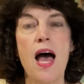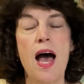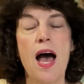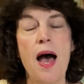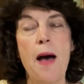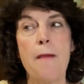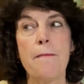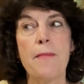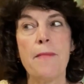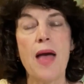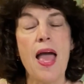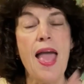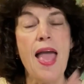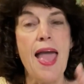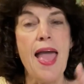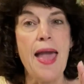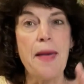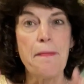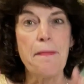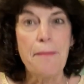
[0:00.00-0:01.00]
A
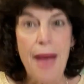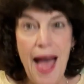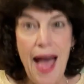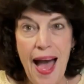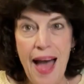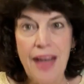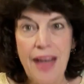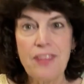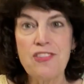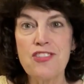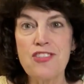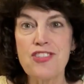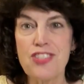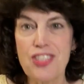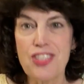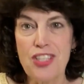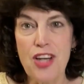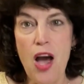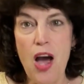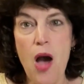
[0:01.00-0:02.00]
pattern
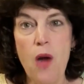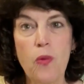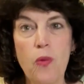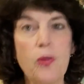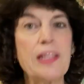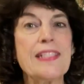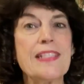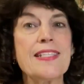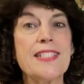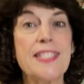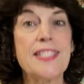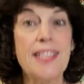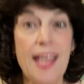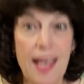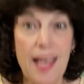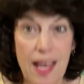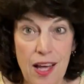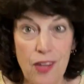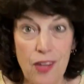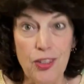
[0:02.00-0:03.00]
should always
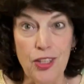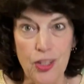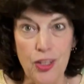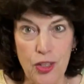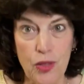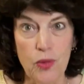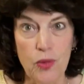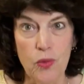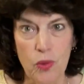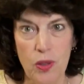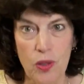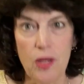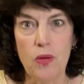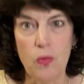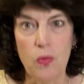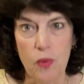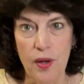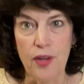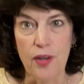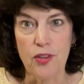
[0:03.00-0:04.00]
tell you
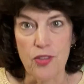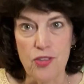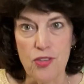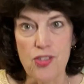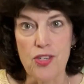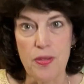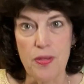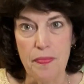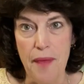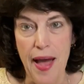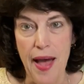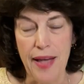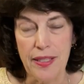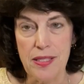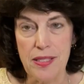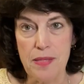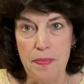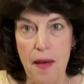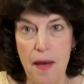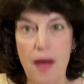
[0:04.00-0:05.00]
where you should
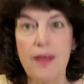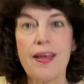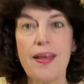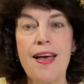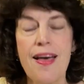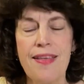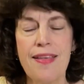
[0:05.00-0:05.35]
backsmock.